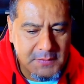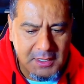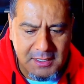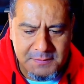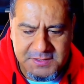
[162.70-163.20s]

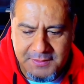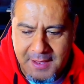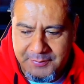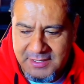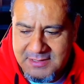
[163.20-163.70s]
So
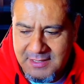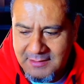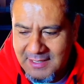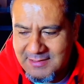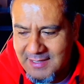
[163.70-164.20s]
that being
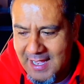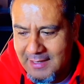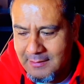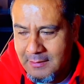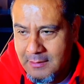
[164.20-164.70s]
said, that's
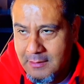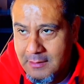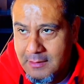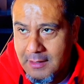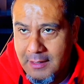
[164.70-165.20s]
that.
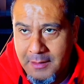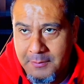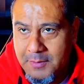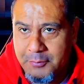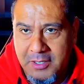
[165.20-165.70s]

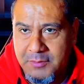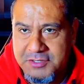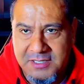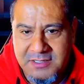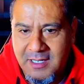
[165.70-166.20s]
But pretty
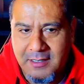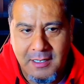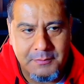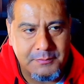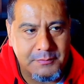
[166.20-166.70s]
much
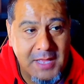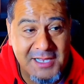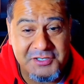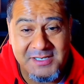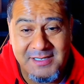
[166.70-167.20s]
I'm
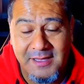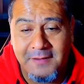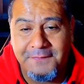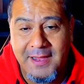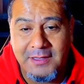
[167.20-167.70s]
actually
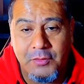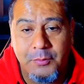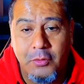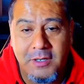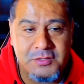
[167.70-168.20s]
solidifying the
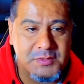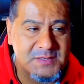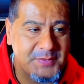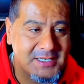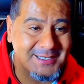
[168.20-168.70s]
report as we
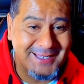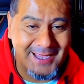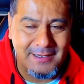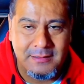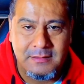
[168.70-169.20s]
speak
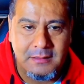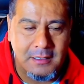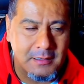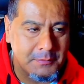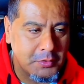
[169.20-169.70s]
again,
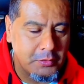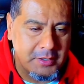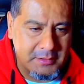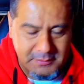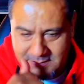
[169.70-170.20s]

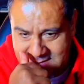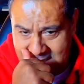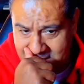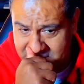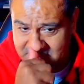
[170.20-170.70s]
going
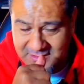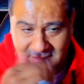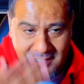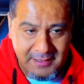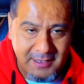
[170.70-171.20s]
down the
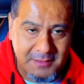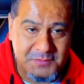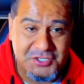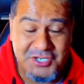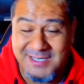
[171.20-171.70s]
line
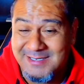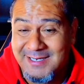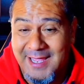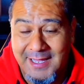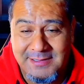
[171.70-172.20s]
items just
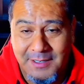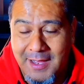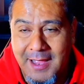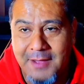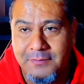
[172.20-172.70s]
in case.
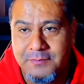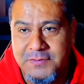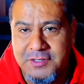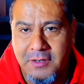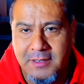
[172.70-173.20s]
I've
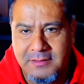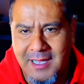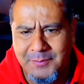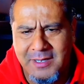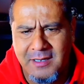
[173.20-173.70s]
got
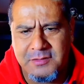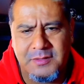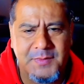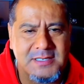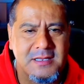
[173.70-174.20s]
to be honest
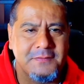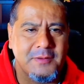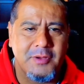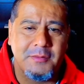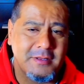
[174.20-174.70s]
with myself.
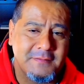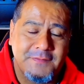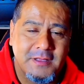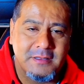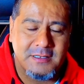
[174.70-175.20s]
I'm probably going to
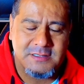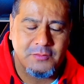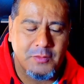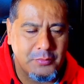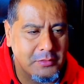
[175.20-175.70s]
fail it because of
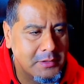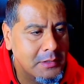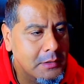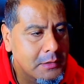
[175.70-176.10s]
the report.